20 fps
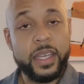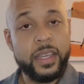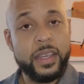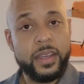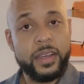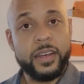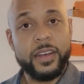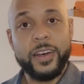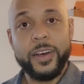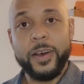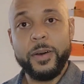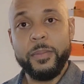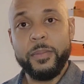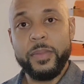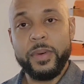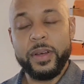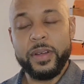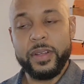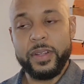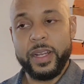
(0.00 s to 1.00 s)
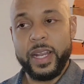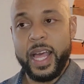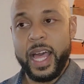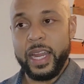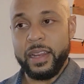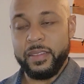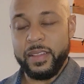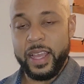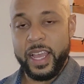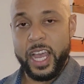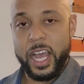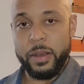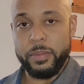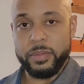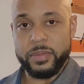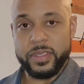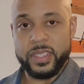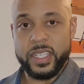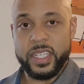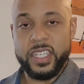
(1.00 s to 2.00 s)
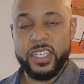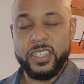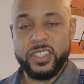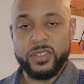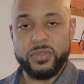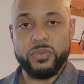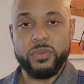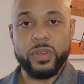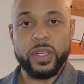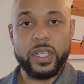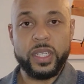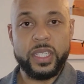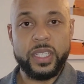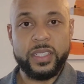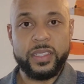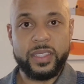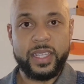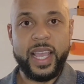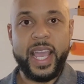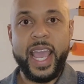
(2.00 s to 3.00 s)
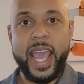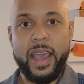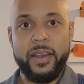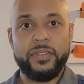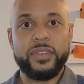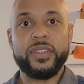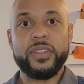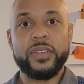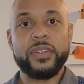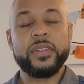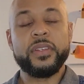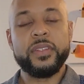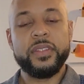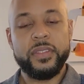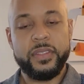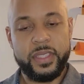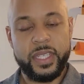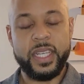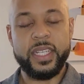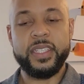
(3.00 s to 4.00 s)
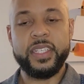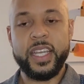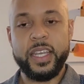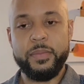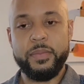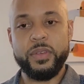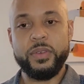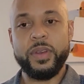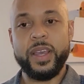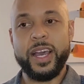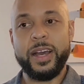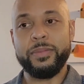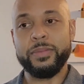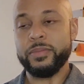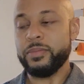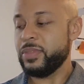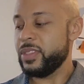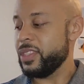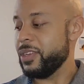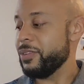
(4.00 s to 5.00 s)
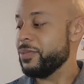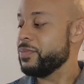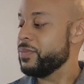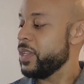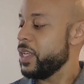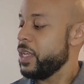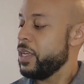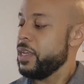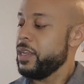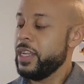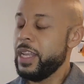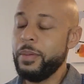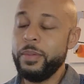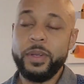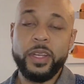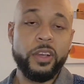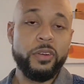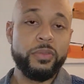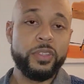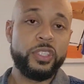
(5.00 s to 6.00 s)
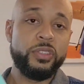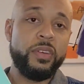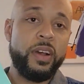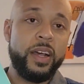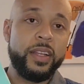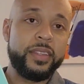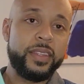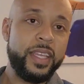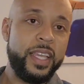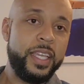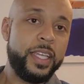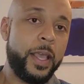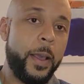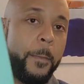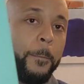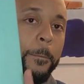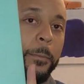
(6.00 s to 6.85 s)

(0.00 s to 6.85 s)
Um, a lot of the albums that he's released after that debut album. So let me know what you all think.